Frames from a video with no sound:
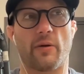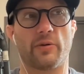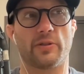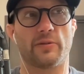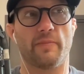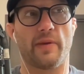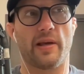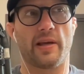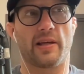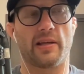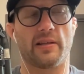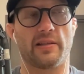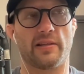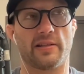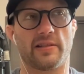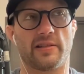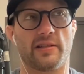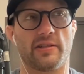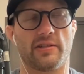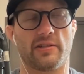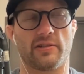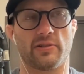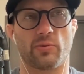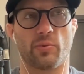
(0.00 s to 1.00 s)
making
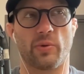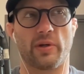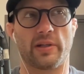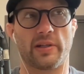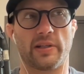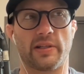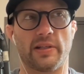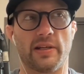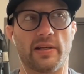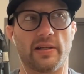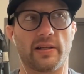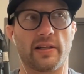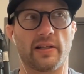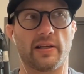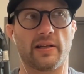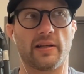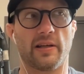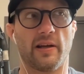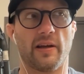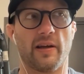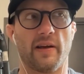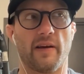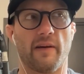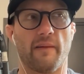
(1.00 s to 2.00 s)
decisions willy-nilly,
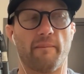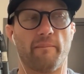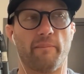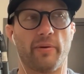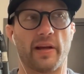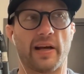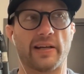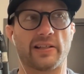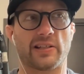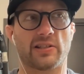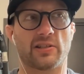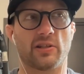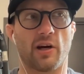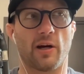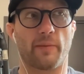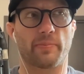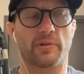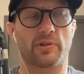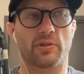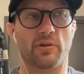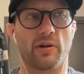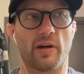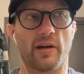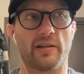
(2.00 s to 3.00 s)
but I
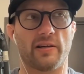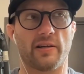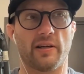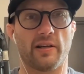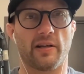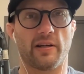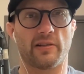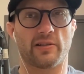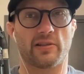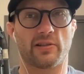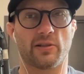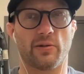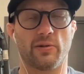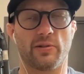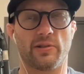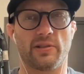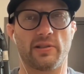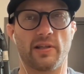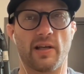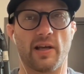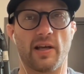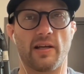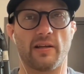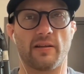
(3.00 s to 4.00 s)
stopped trying to
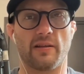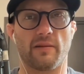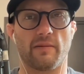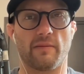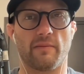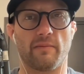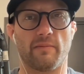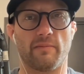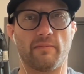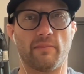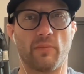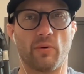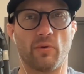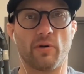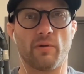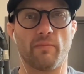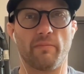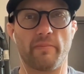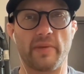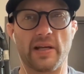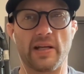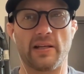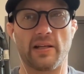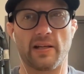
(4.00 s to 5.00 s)
associate more
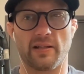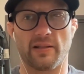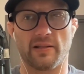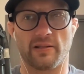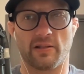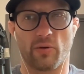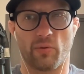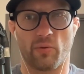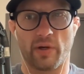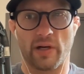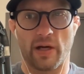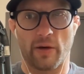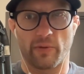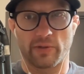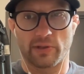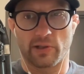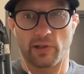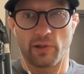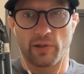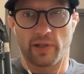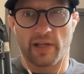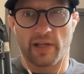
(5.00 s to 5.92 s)
meaning to what I was looking